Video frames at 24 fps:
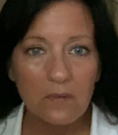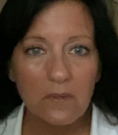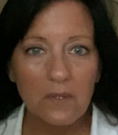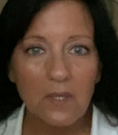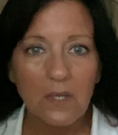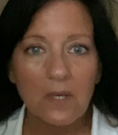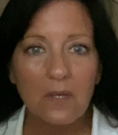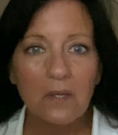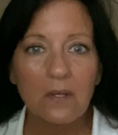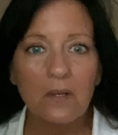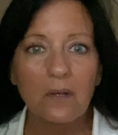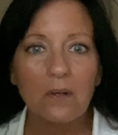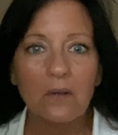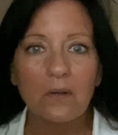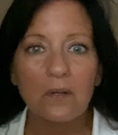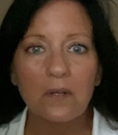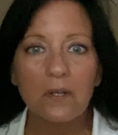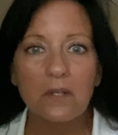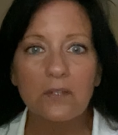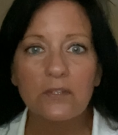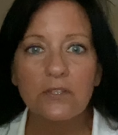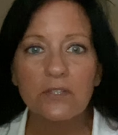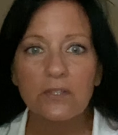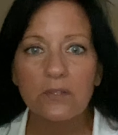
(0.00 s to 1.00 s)
They are
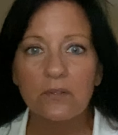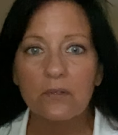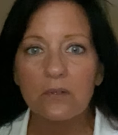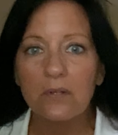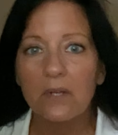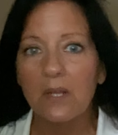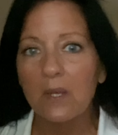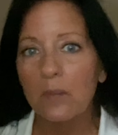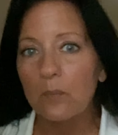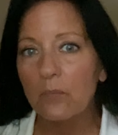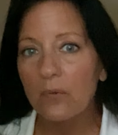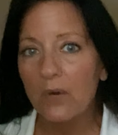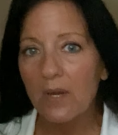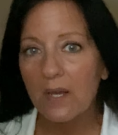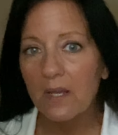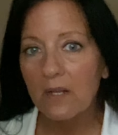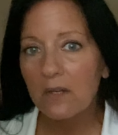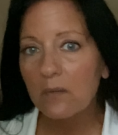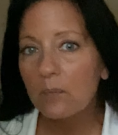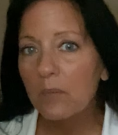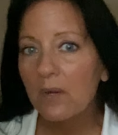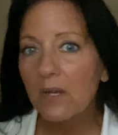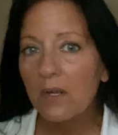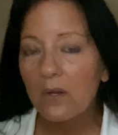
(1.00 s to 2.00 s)
considered a
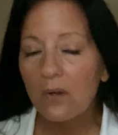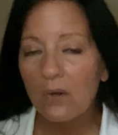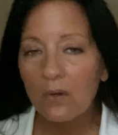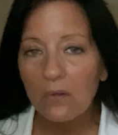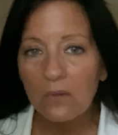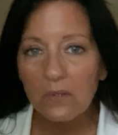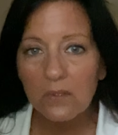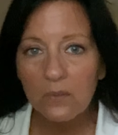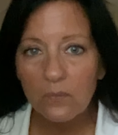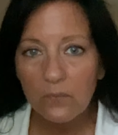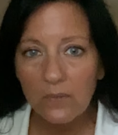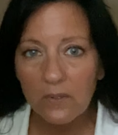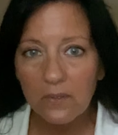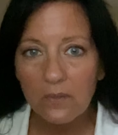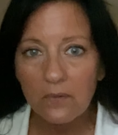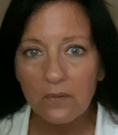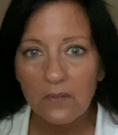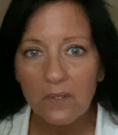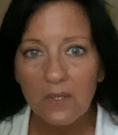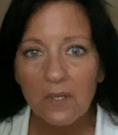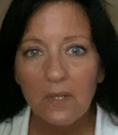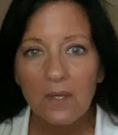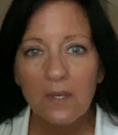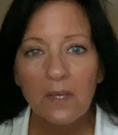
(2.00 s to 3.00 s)
brand by
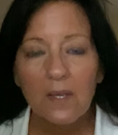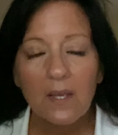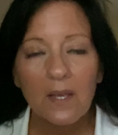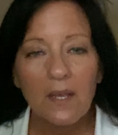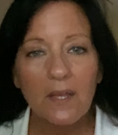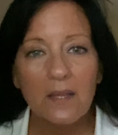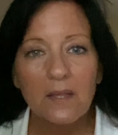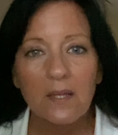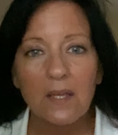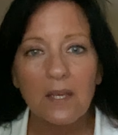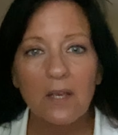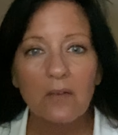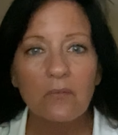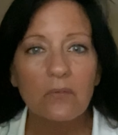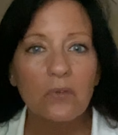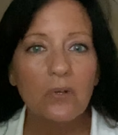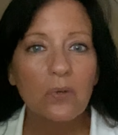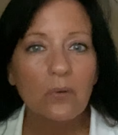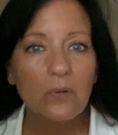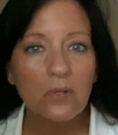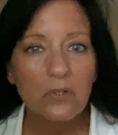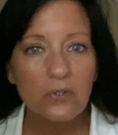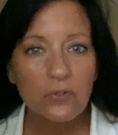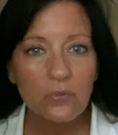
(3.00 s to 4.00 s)
Hollywood, and they have
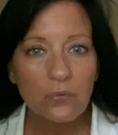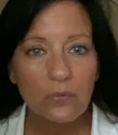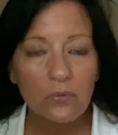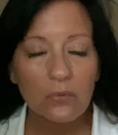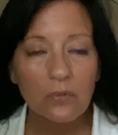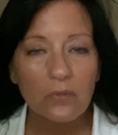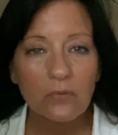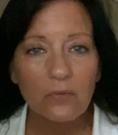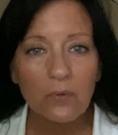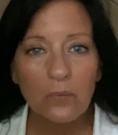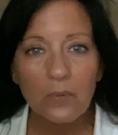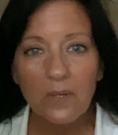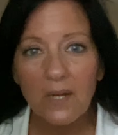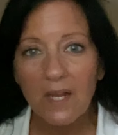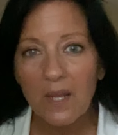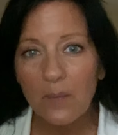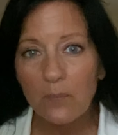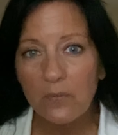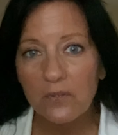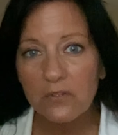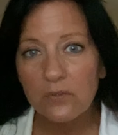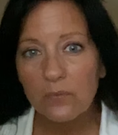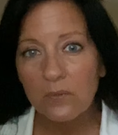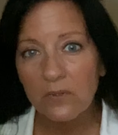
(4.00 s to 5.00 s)
no control over what
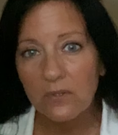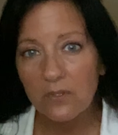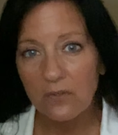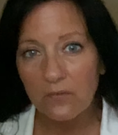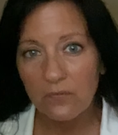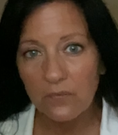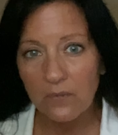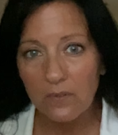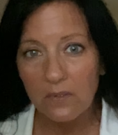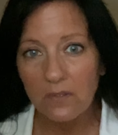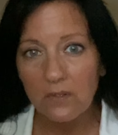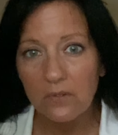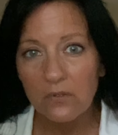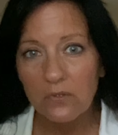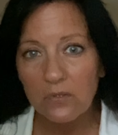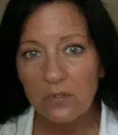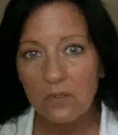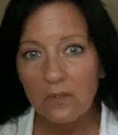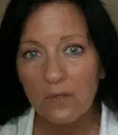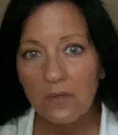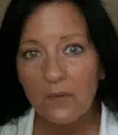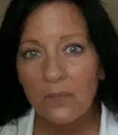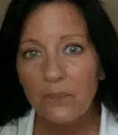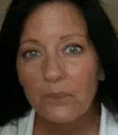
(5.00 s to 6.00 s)
happens with their footage.
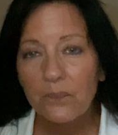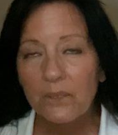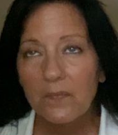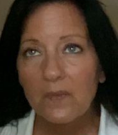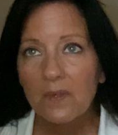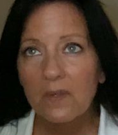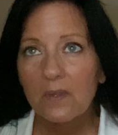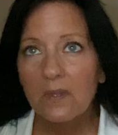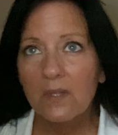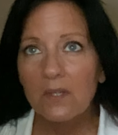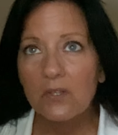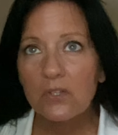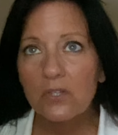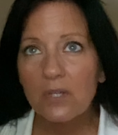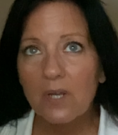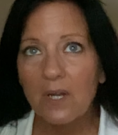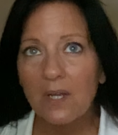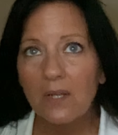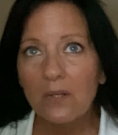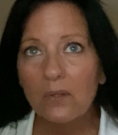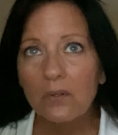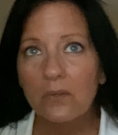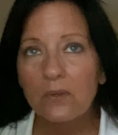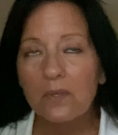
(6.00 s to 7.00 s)
The
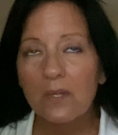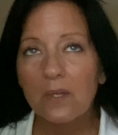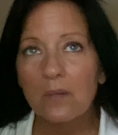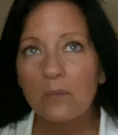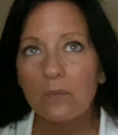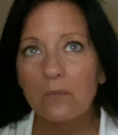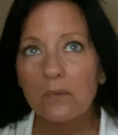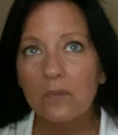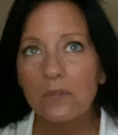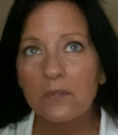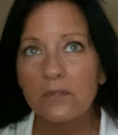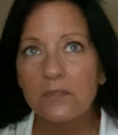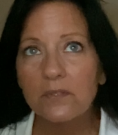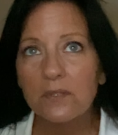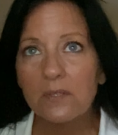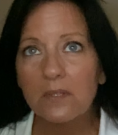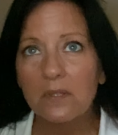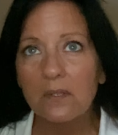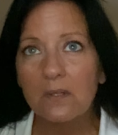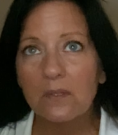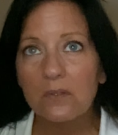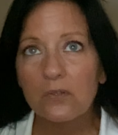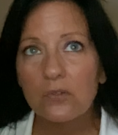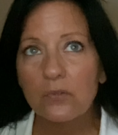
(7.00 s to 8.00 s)
child that was
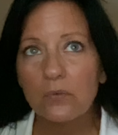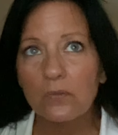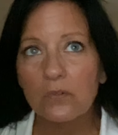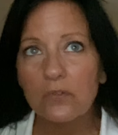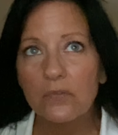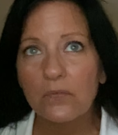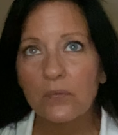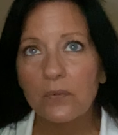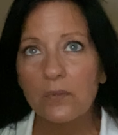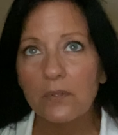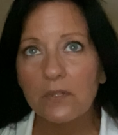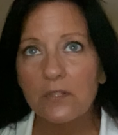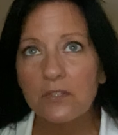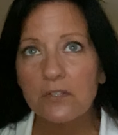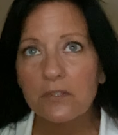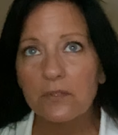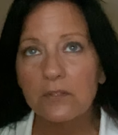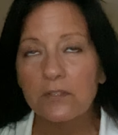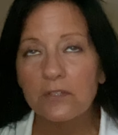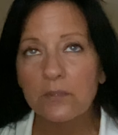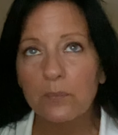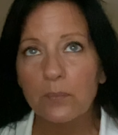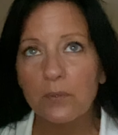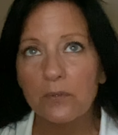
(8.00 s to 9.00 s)
George Floyd's
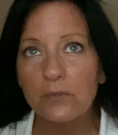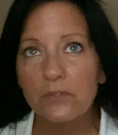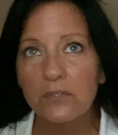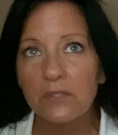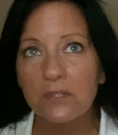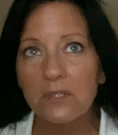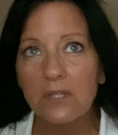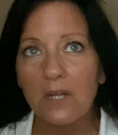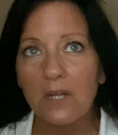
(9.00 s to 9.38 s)
supposed